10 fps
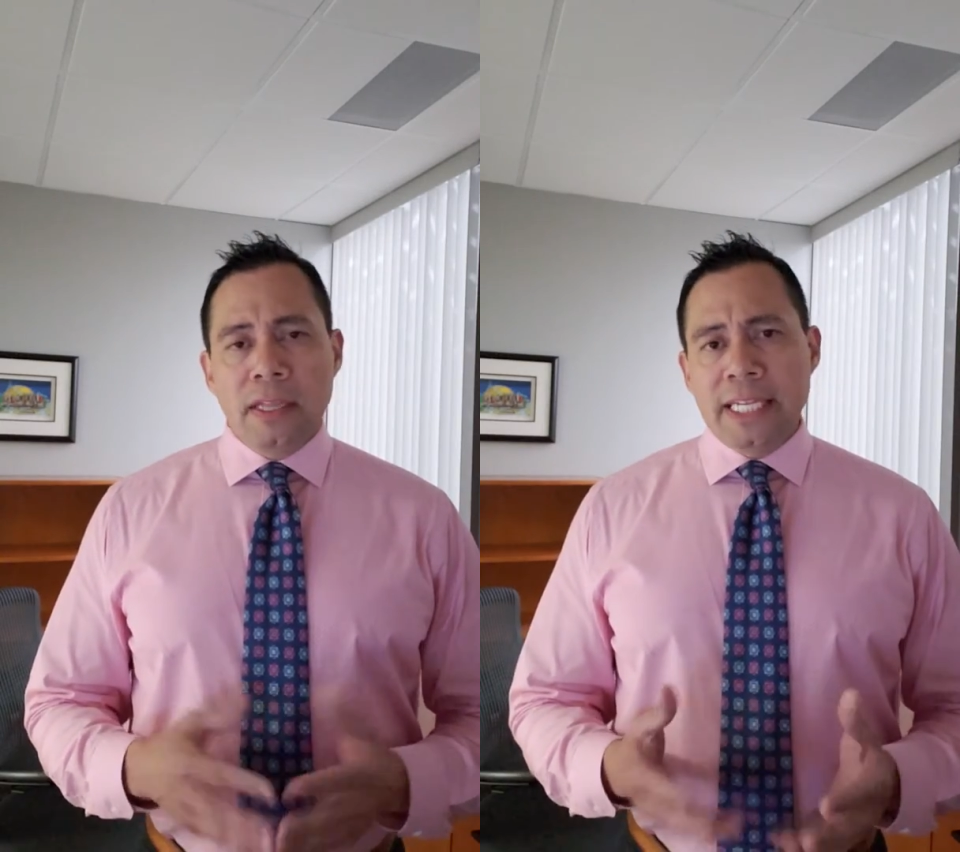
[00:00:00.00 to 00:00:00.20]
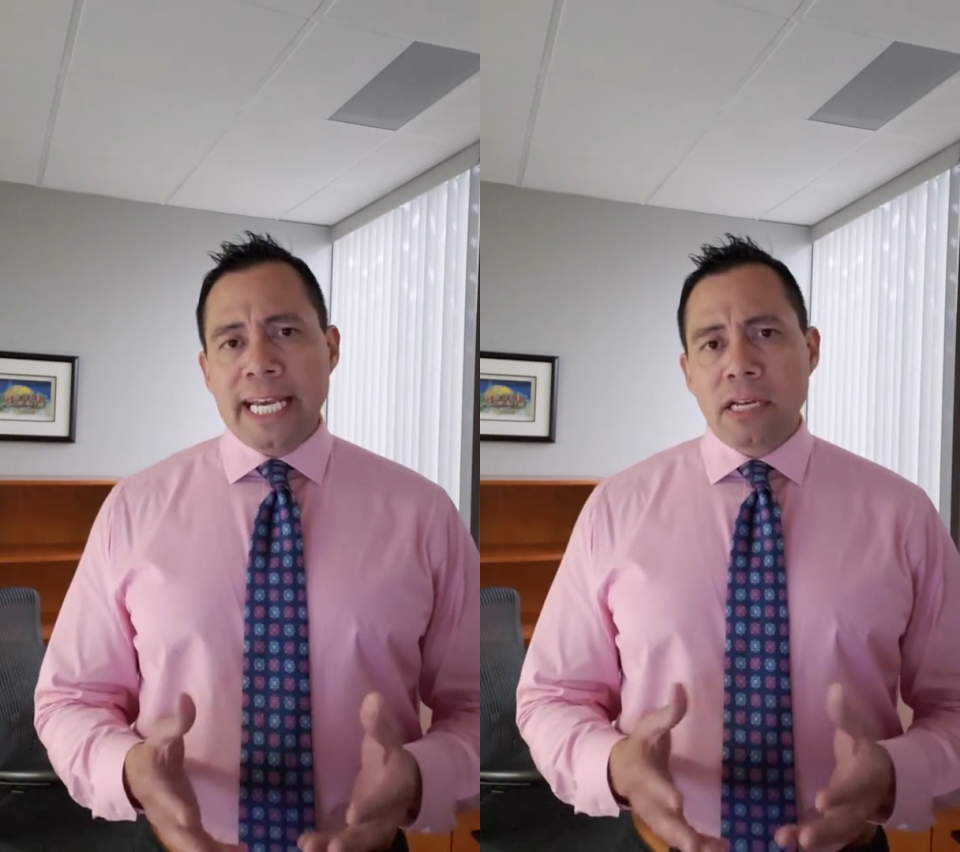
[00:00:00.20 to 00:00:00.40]

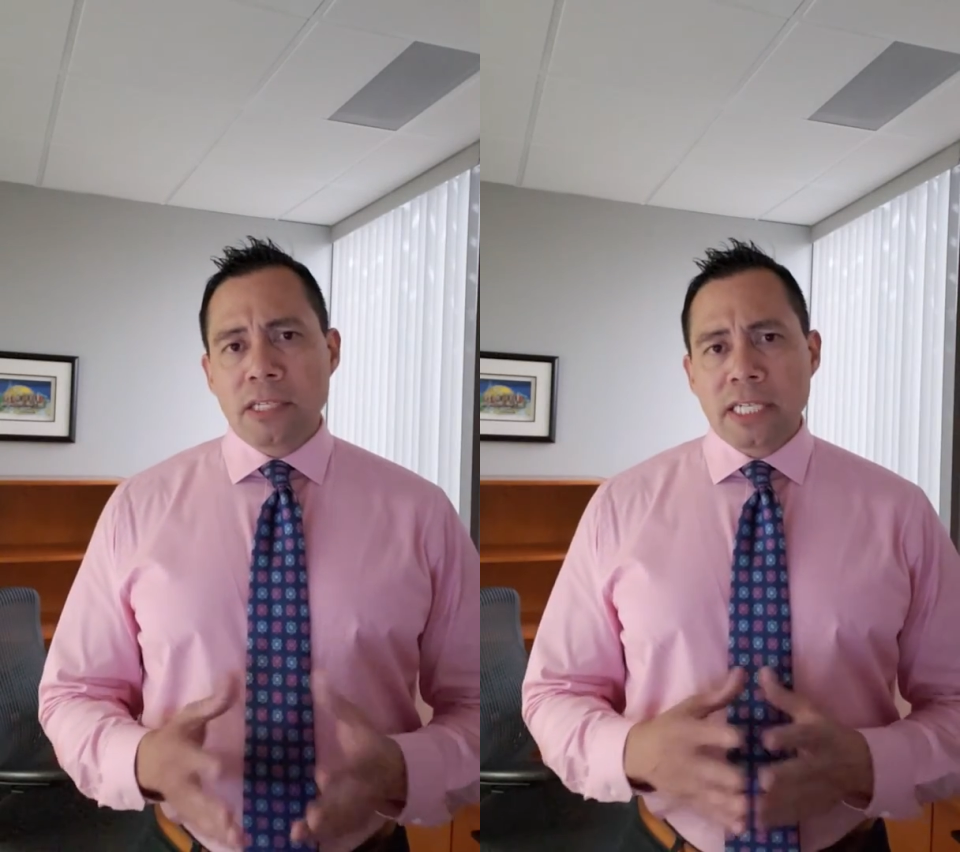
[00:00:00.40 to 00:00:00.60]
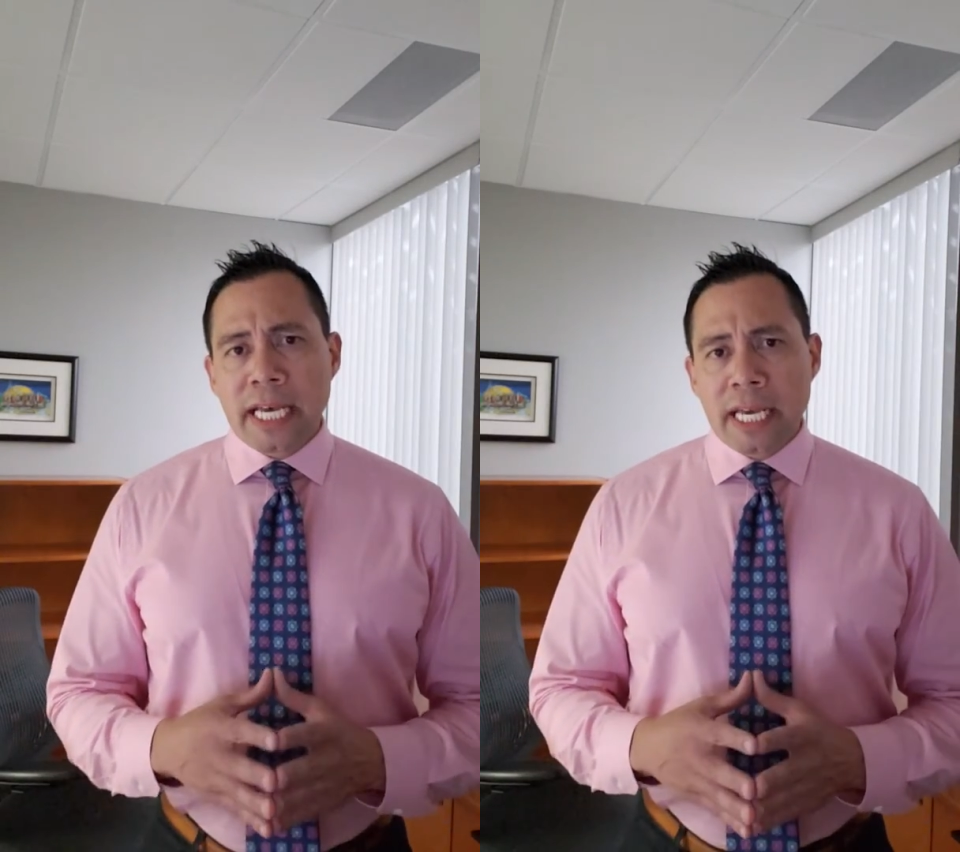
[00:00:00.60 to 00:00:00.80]
The
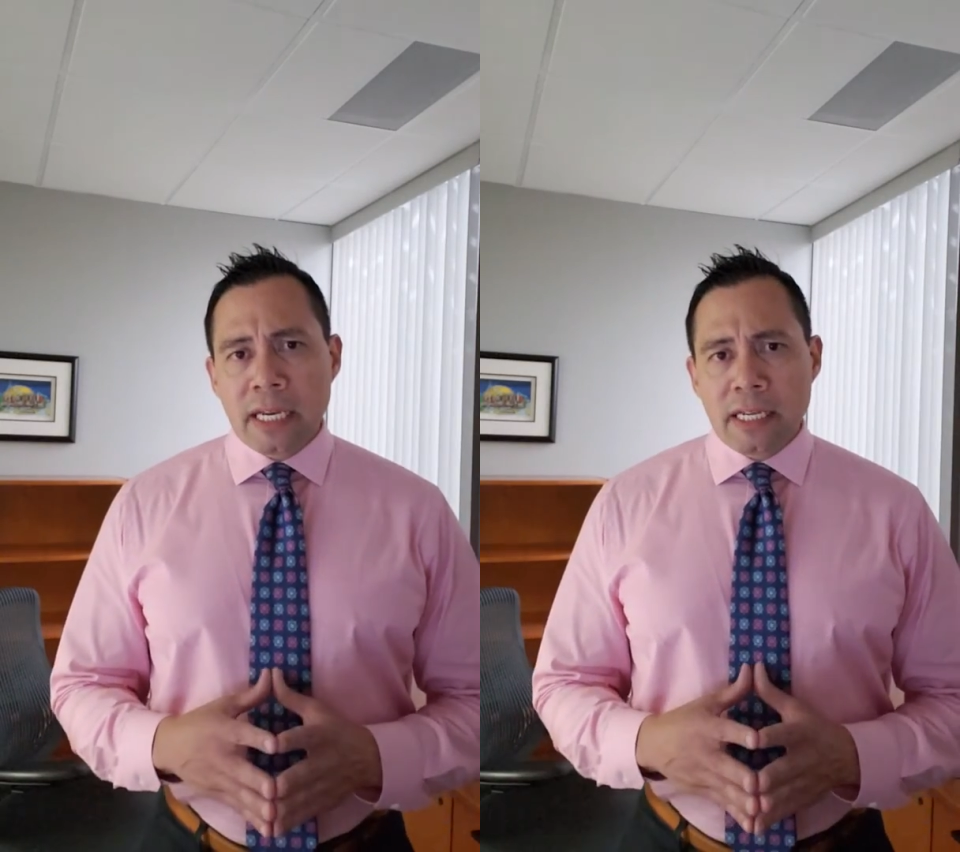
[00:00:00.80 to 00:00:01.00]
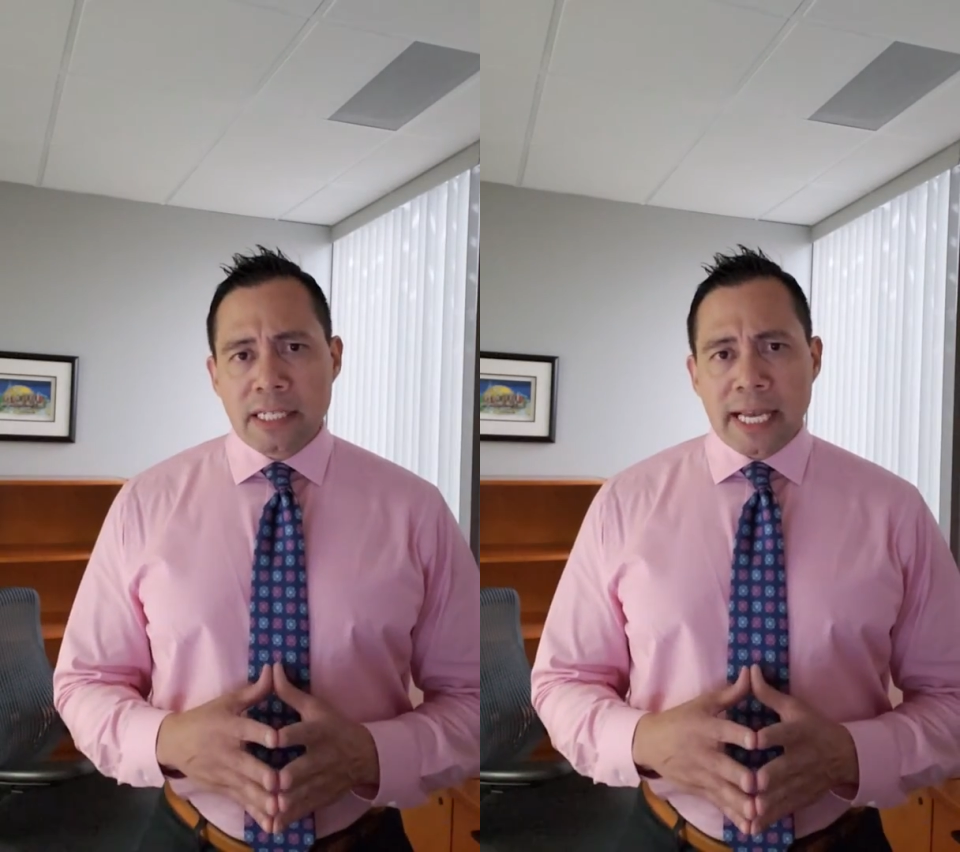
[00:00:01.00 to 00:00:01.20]

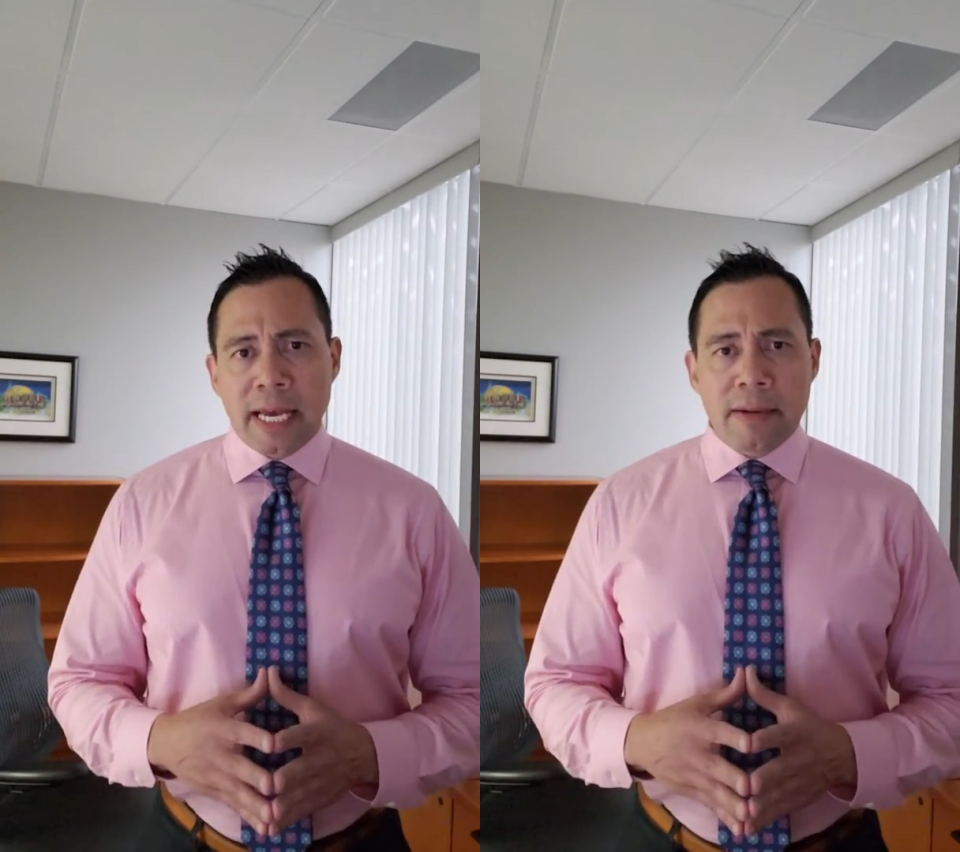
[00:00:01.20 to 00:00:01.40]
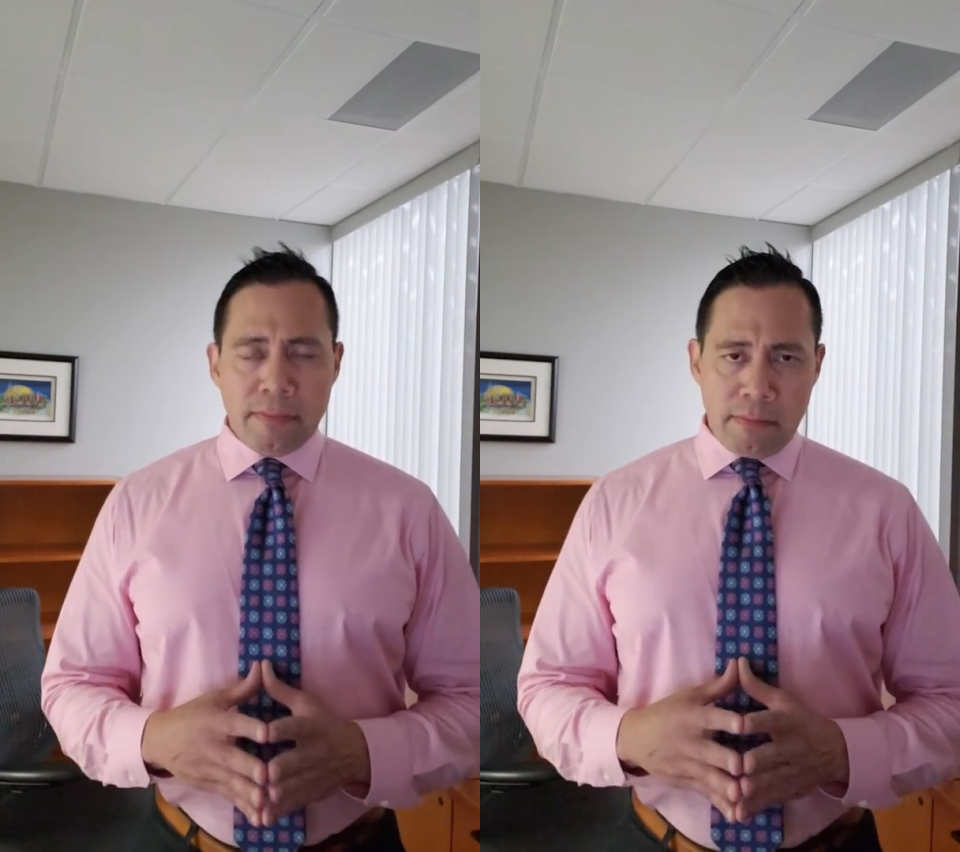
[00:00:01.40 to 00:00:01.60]
downside is
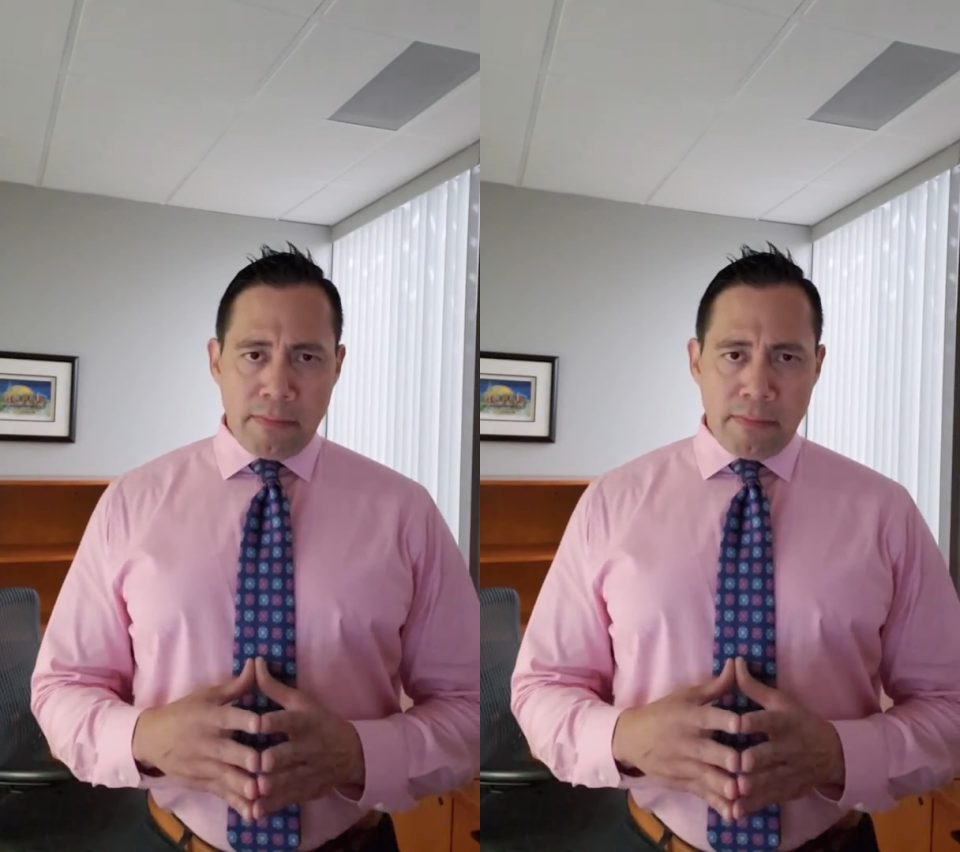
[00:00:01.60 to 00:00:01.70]
that